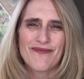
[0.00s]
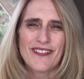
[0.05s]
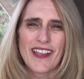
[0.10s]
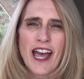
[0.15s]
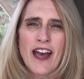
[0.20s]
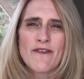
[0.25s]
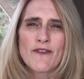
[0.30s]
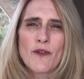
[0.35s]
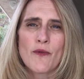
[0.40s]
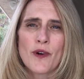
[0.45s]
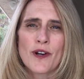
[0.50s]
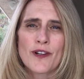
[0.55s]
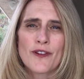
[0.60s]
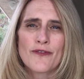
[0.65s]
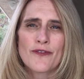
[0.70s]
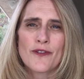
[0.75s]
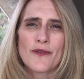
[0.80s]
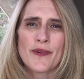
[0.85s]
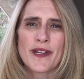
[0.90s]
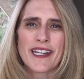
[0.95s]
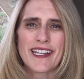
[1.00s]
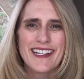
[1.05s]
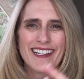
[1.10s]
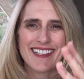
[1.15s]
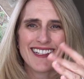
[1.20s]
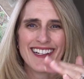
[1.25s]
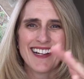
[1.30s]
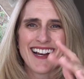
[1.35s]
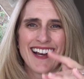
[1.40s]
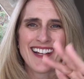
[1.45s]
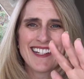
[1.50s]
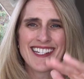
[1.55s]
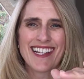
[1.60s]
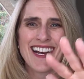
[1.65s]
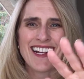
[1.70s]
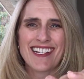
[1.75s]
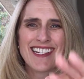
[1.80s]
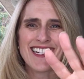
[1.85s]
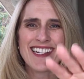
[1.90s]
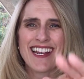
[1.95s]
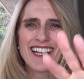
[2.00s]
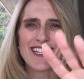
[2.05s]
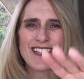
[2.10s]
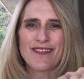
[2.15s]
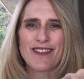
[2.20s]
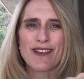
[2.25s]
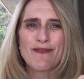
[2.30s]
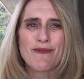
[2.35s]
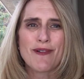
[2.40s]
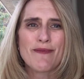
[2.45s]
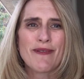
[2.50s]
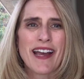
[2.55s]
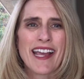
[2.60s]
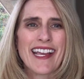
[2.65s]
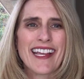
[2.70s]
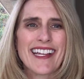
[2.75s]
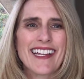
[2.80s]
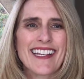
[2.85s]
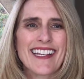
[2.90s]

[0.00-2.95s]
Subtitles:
Have a wonderful week. I'll talk to you next week. Bye-bye.